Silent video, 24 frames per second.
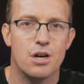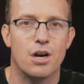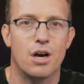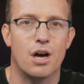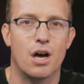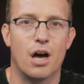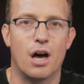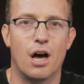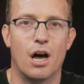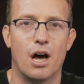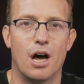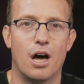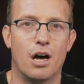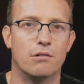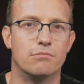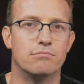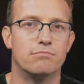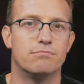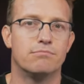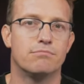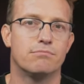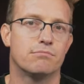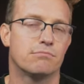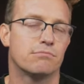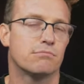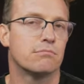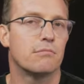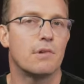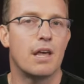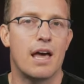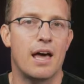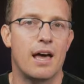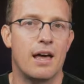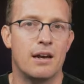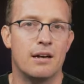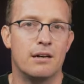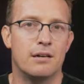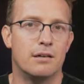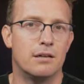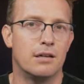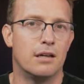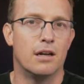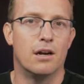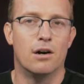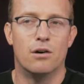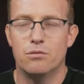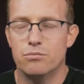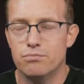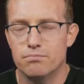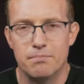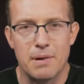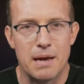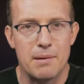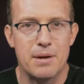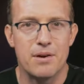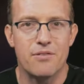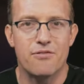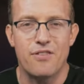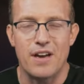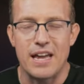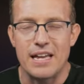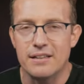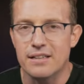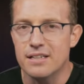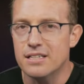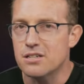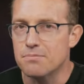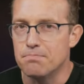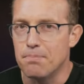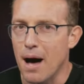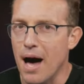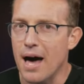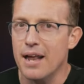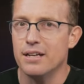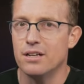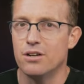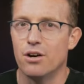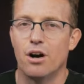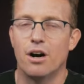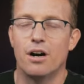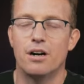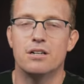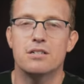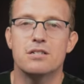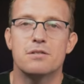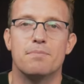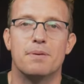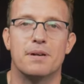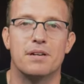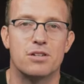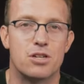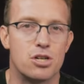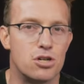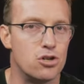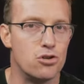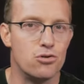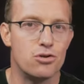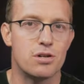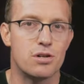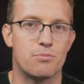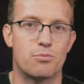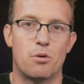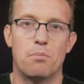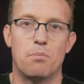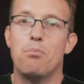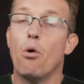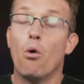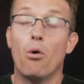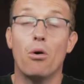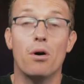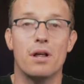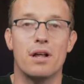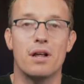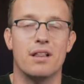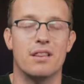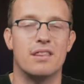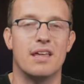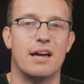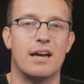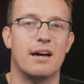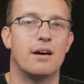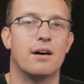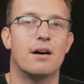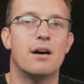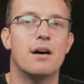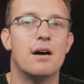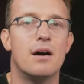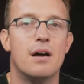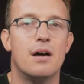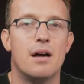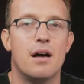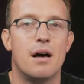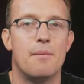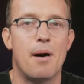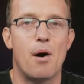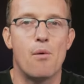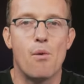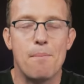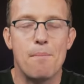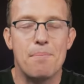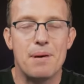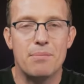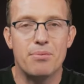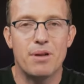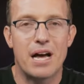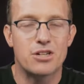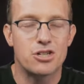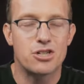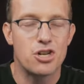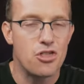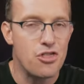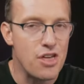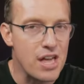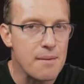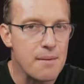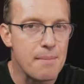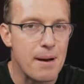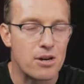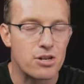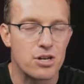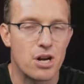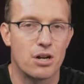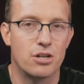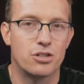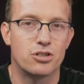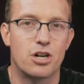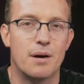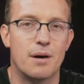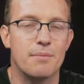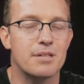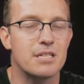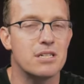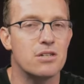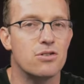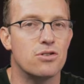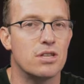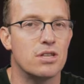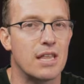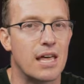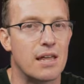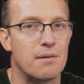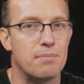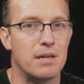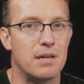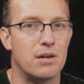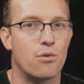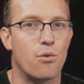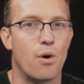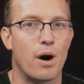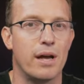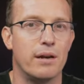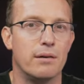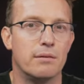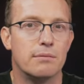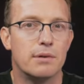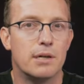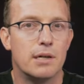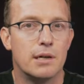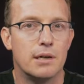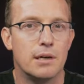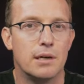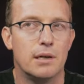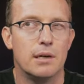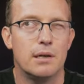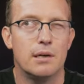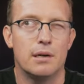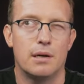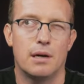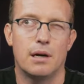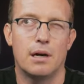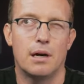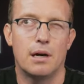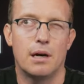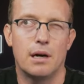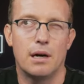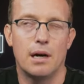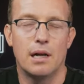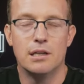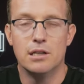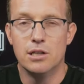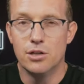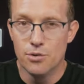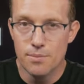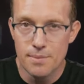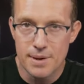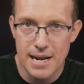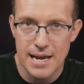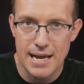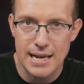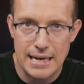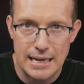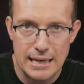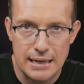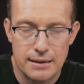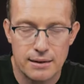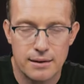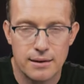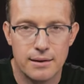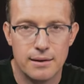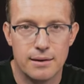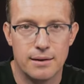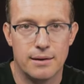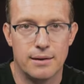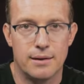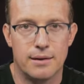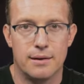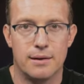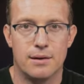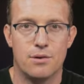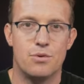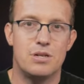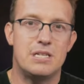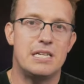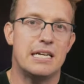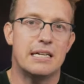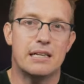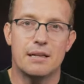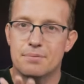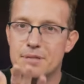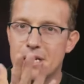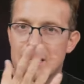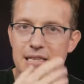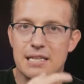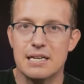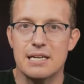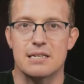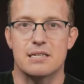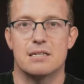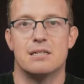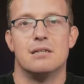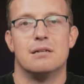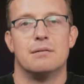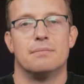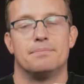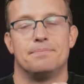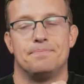And, you know, maybe a phalanx of bodyguards, but to do some reporting there about what people actually think about Donald Trump, because I think that'd be quite illuminating. We see clips like this.